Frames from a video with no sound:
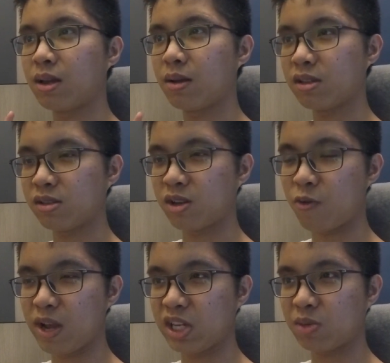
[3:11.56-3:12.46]

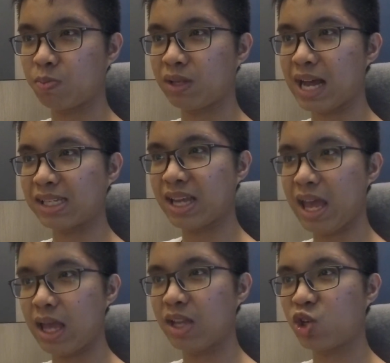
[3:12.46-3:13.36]
storage plus
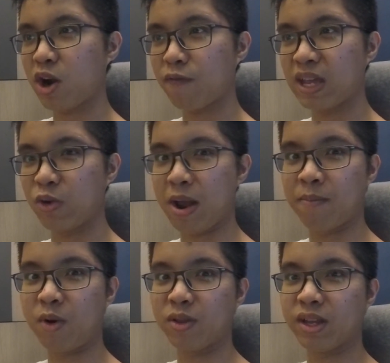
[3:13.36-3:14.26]
12 gig
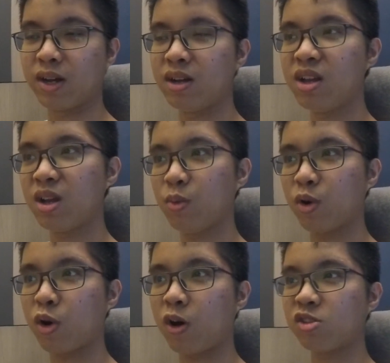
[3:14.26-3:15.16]
RAM model
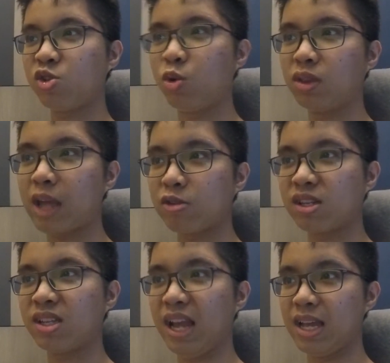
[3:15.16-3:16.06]
will cost you
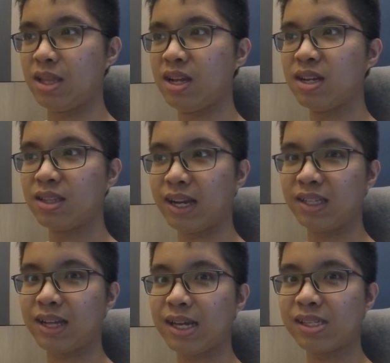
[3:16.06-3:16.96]

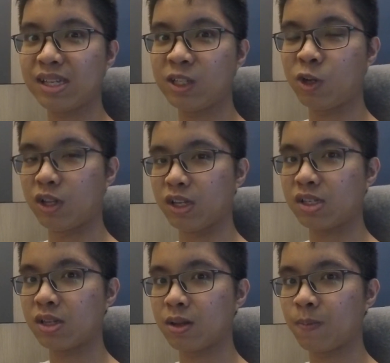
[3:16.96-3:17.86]
1099 Sing
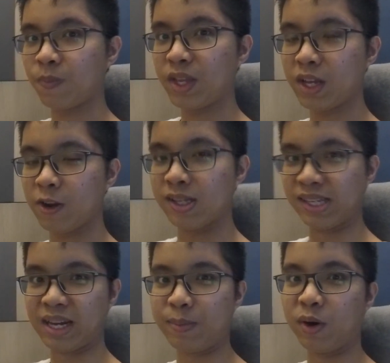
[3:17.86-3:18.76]
dollars here in
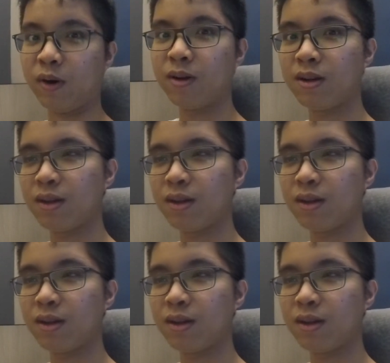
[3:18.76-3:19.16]
Singapore.